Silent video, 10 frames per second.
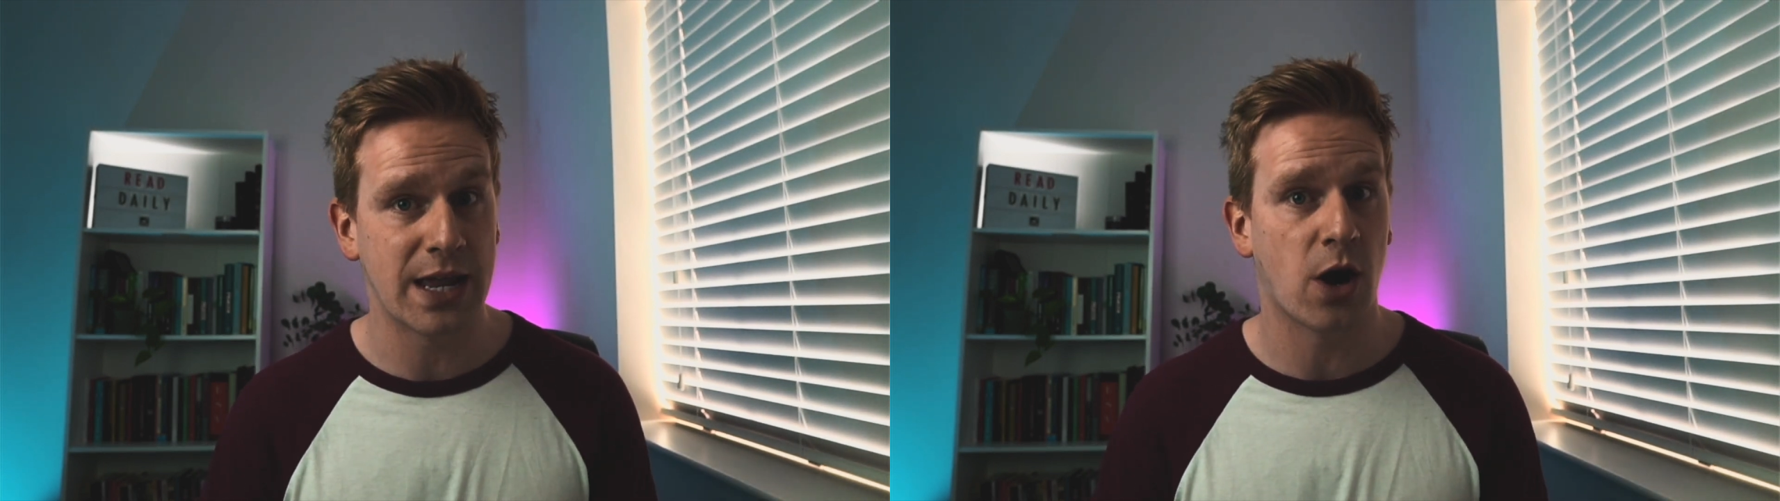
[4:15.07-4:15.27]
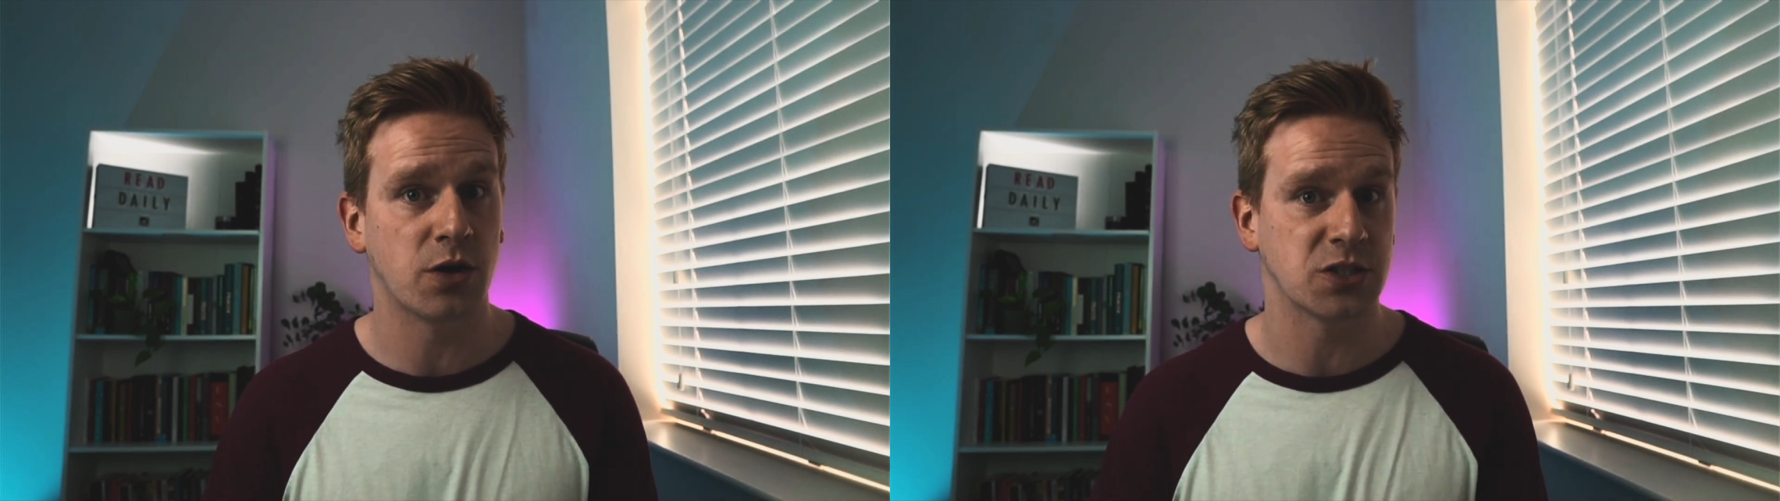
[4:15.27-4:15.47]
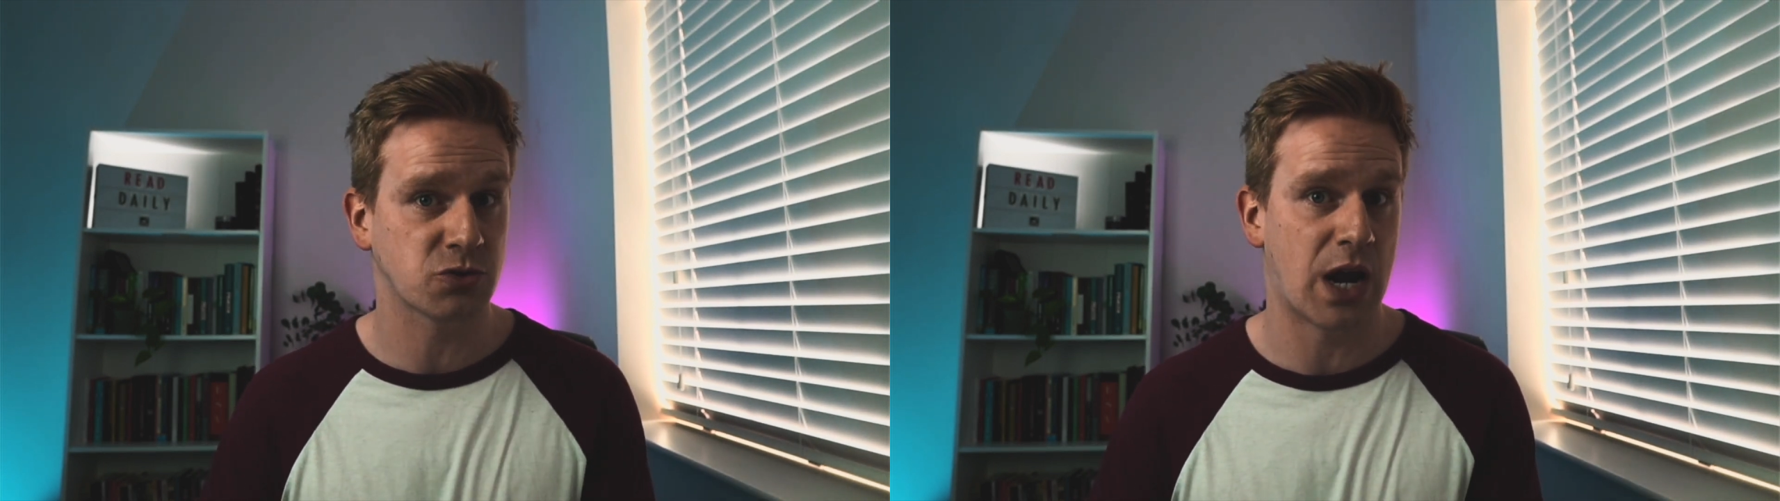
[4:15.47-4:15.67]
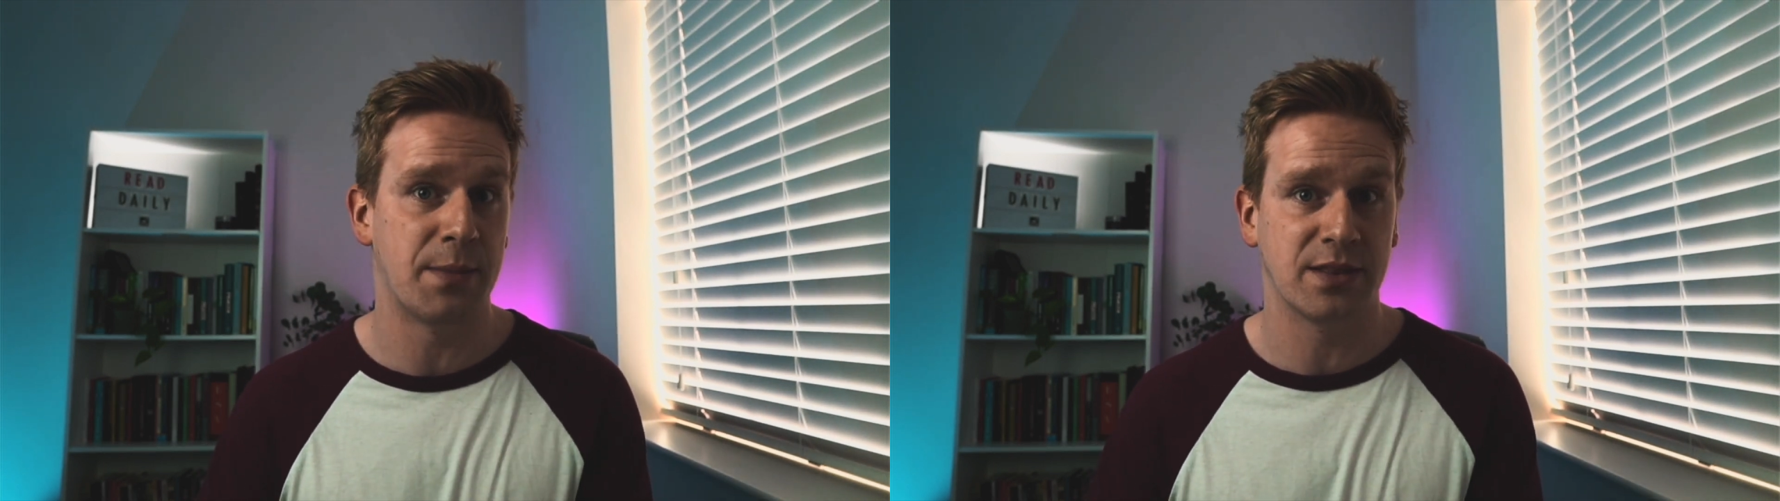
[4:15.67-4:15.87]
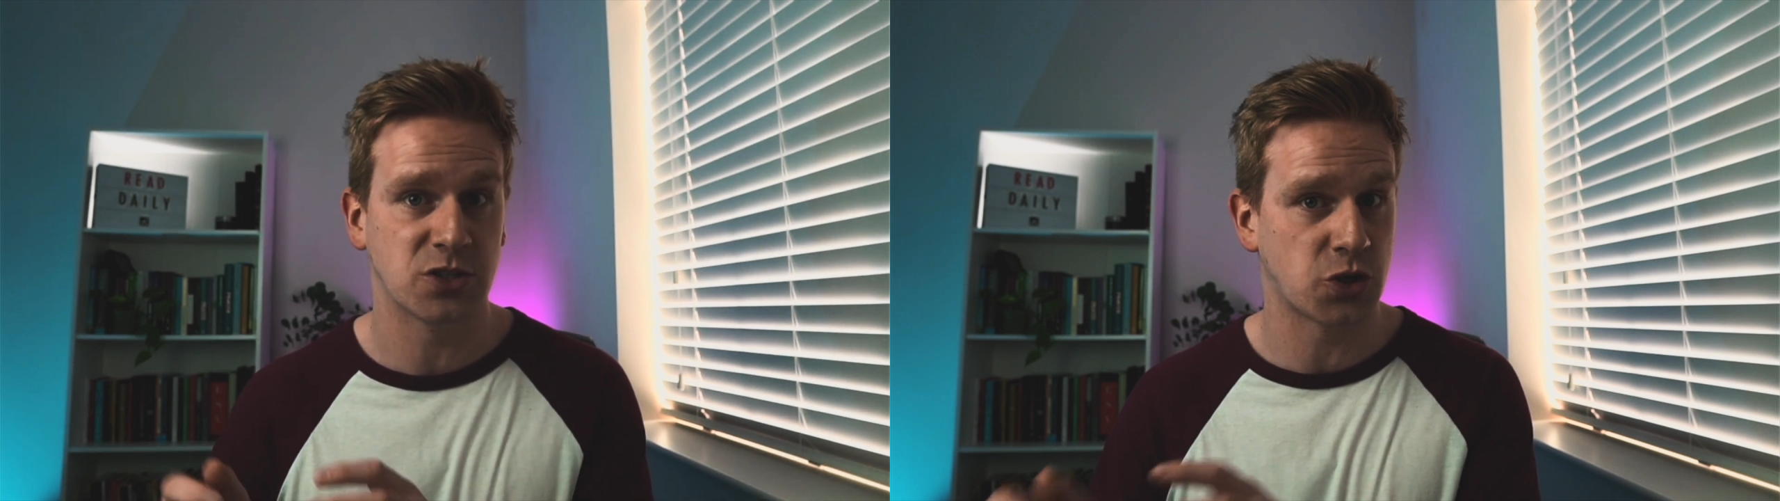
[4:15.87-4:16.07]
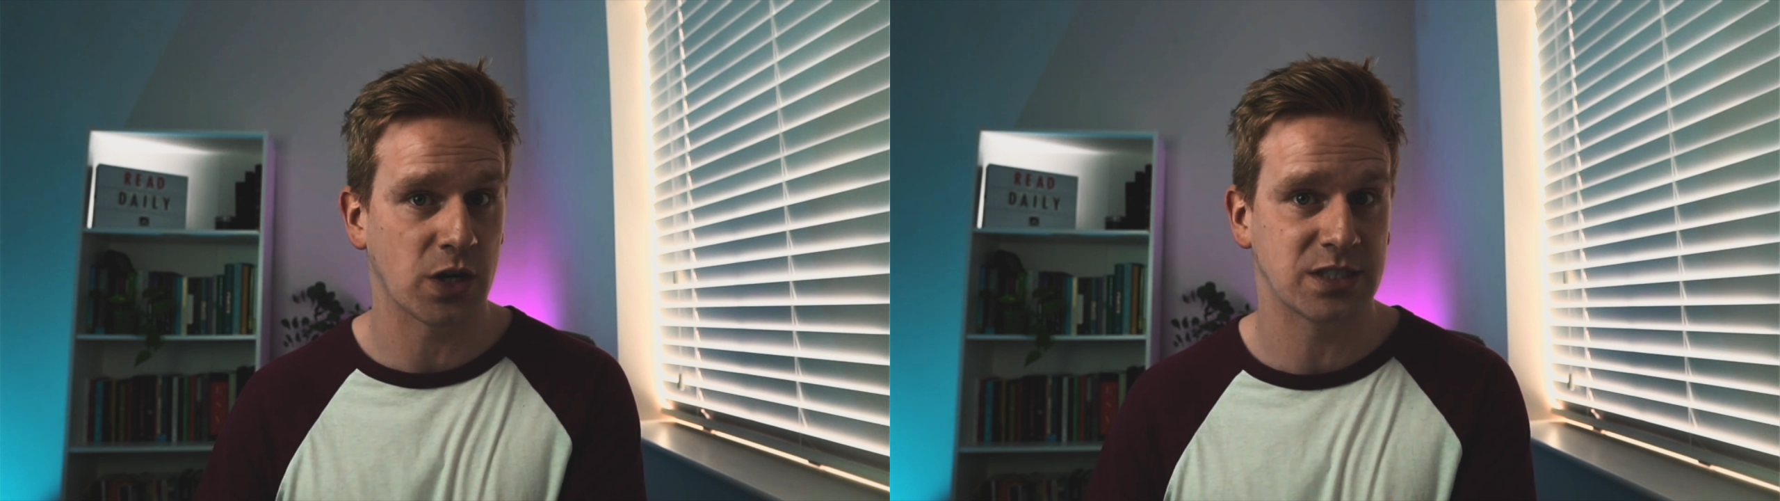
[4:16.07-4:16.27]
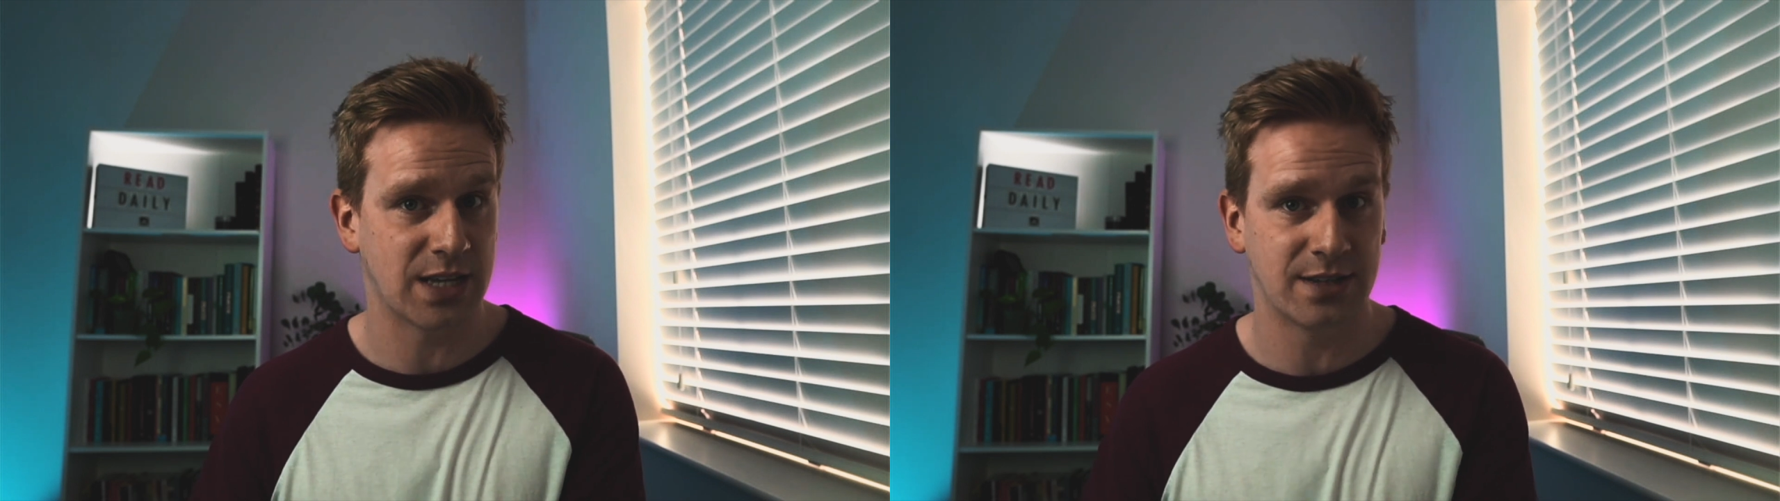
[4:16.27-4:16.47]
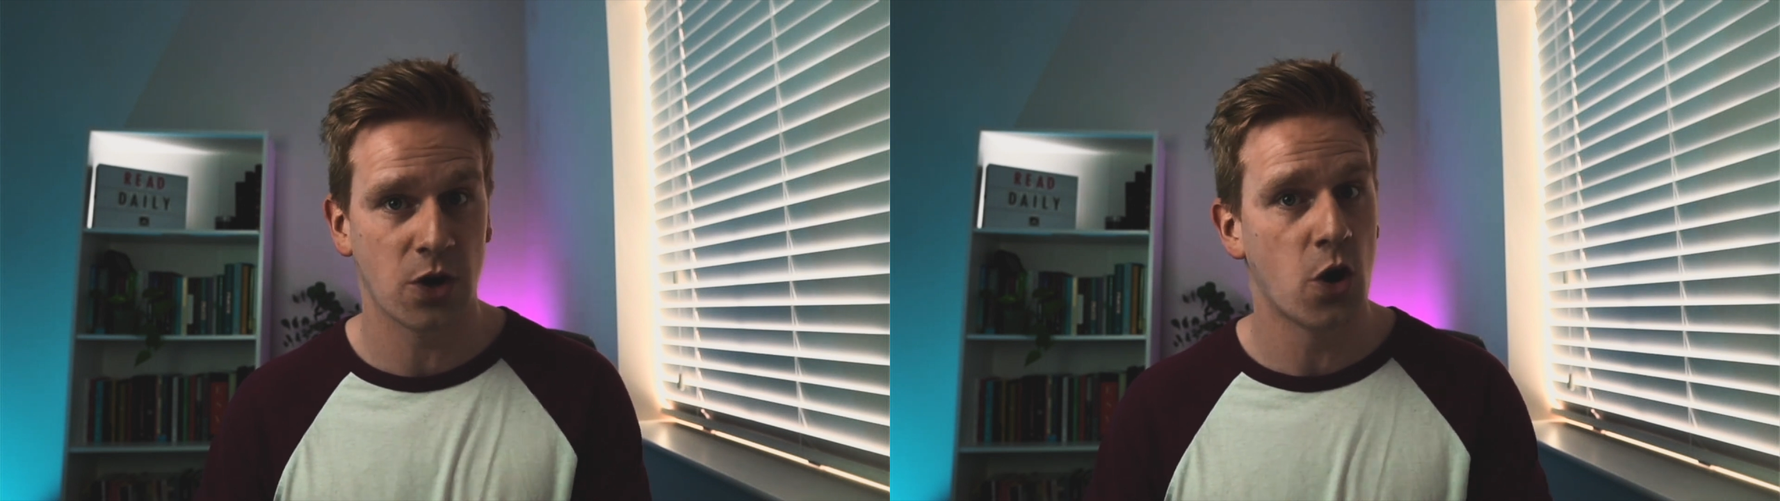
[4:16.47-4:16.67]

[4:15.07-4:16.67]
are describing the circus tent